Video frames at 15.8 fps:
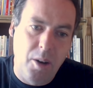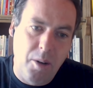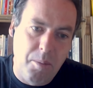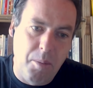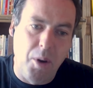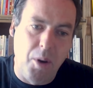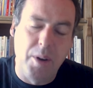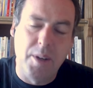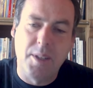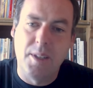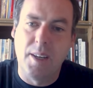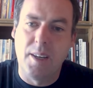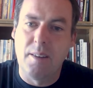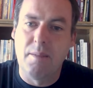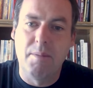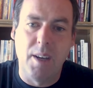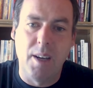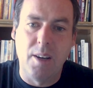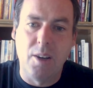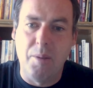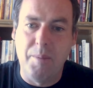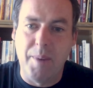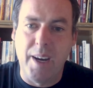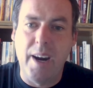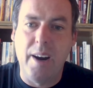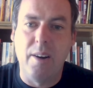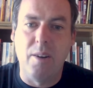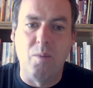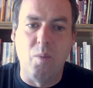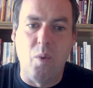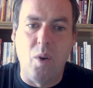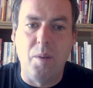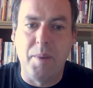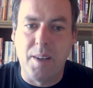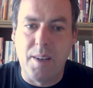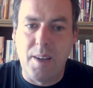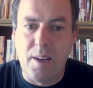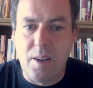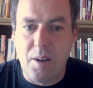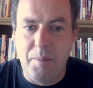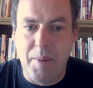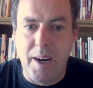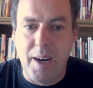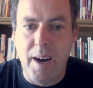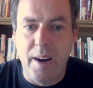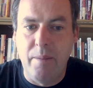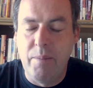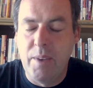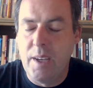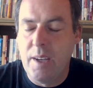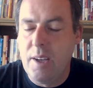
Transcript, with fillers: moistening the incoming air and warming the incoming air,